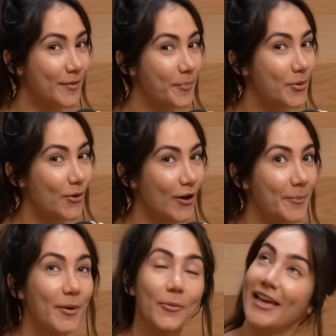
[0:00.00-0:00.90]
have a
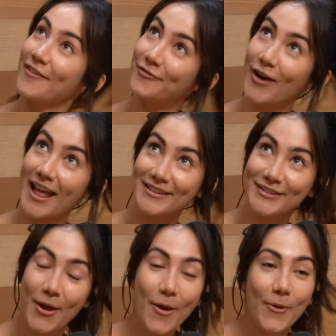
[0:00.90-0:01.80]
pool, but we have
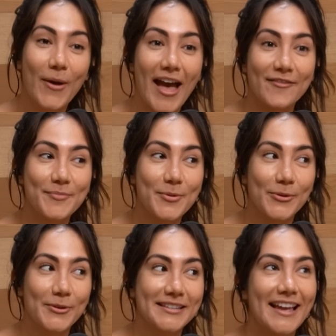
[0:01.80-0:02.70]
friends who have
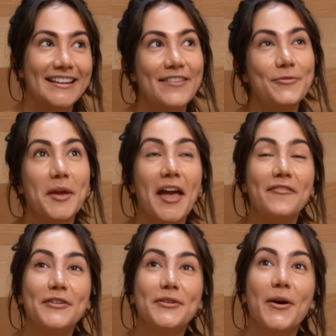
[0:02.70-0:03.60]
pools. And if we
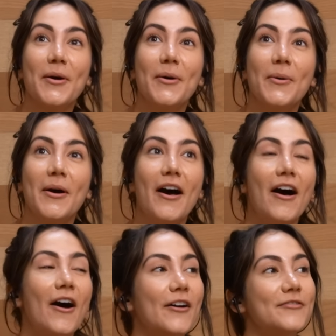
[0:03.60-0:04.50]
ever go
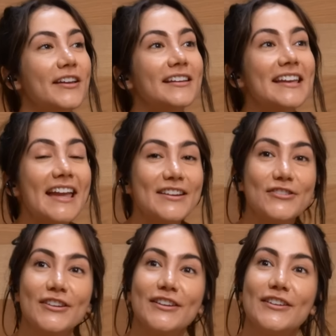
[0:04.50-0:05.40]
on
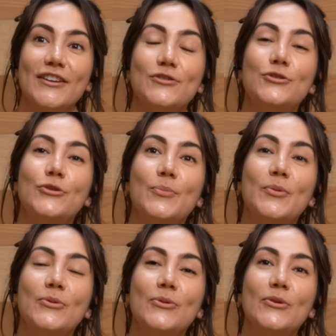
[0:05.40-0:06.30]
vacation to
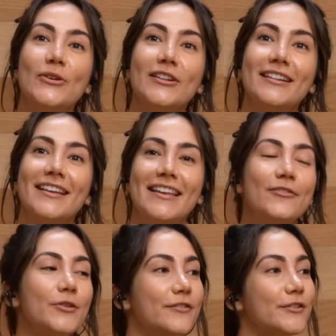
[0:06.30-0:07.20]
pool,
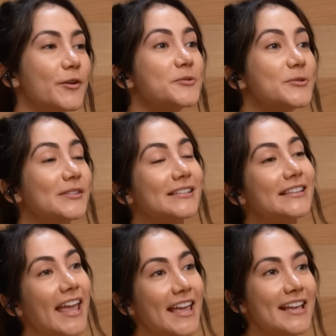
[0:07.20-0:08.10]
if we ever go to the
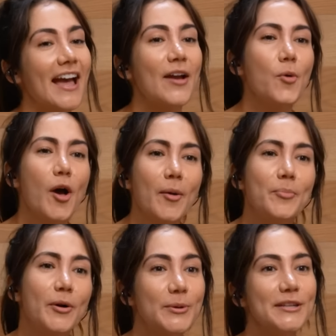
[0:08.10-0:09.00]
lake, I
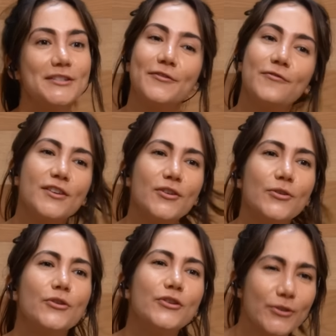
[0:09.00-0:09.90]
want Bowie to
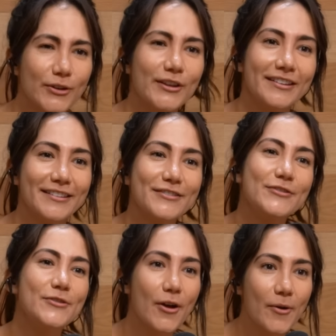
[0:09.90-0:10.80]
feel good,
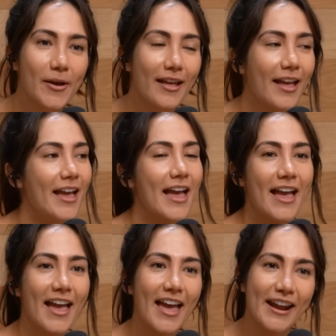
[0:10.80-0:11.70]
you know?
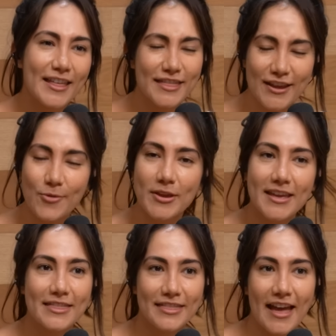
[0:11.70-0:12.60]
Confident. And I think we
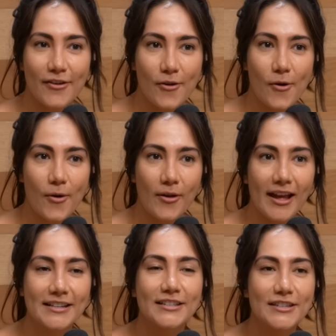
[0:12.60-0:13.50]
hit that goal.
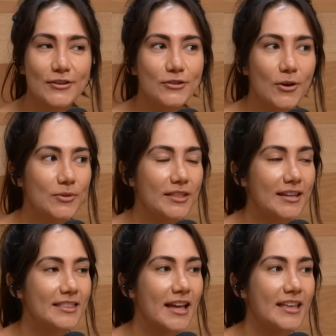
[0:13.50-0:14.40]
I still don't
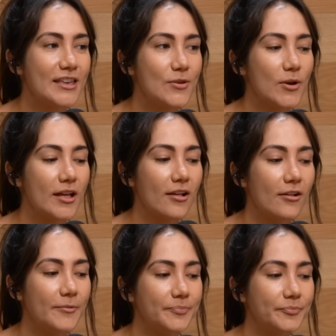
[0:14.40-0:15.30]
think that he
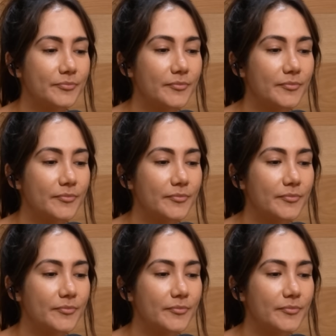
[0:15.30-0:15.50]
will